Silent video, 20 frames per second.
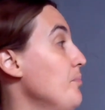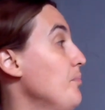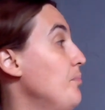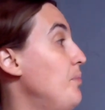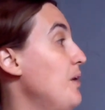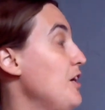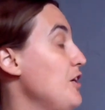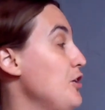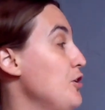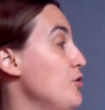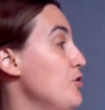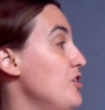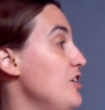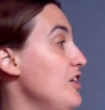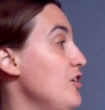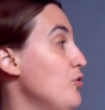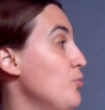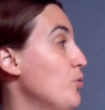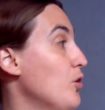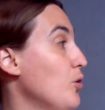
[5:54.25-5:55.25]
But
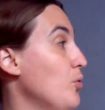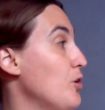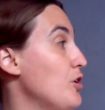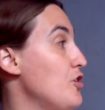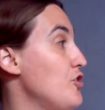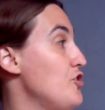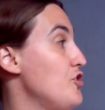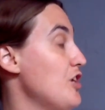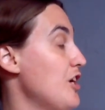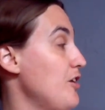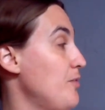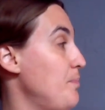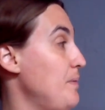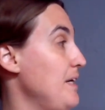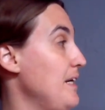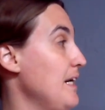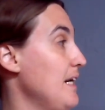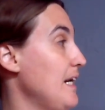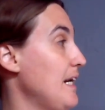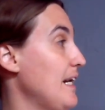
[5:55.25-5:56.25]
Eugenie's work was just
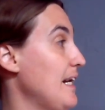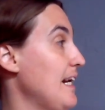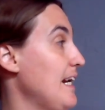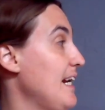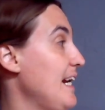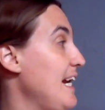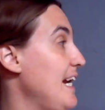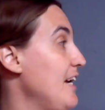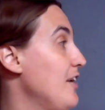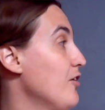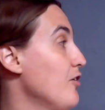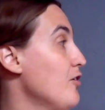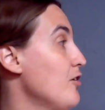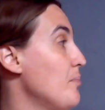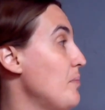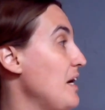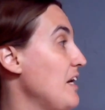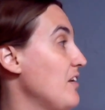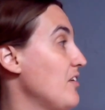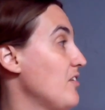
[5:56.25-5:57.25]
beginning. Eager to
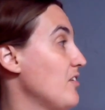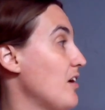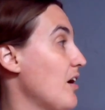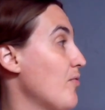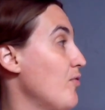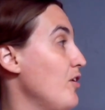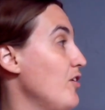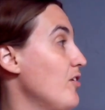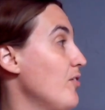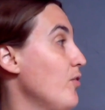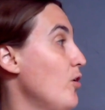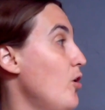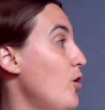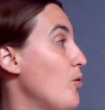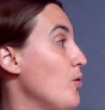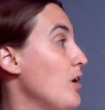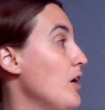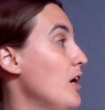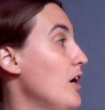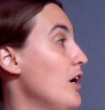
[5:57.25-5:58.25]
make discoveries of her
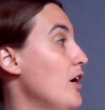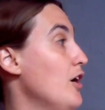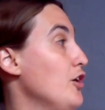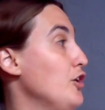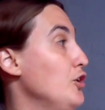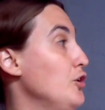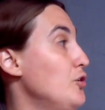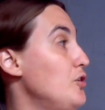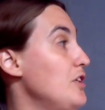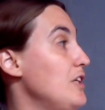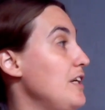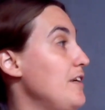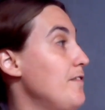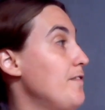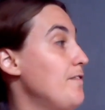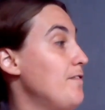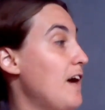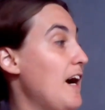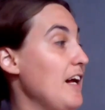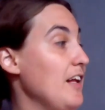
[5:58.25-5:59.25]
own, Eugenie
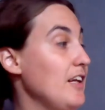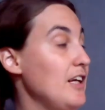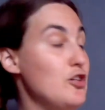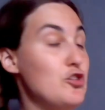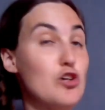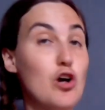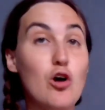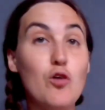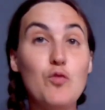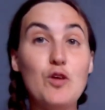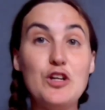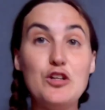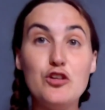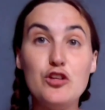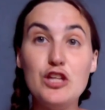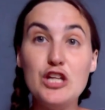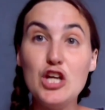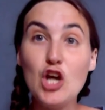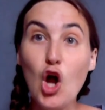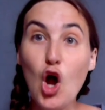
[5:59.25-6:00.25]
finally dove into
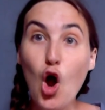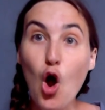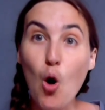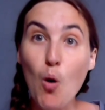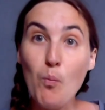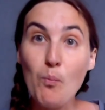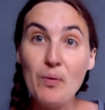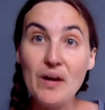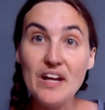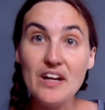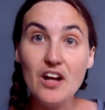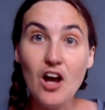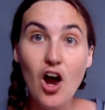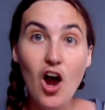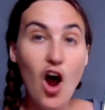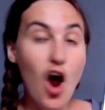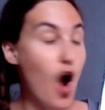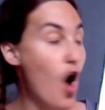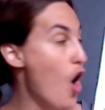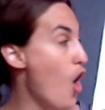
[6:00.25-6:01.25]
the open
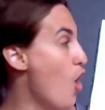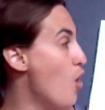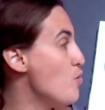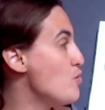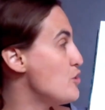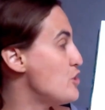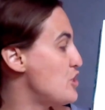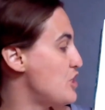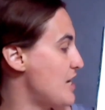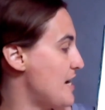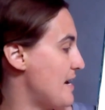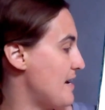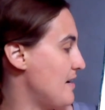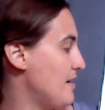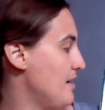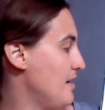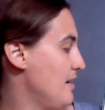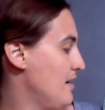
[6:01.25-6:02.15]
ocean.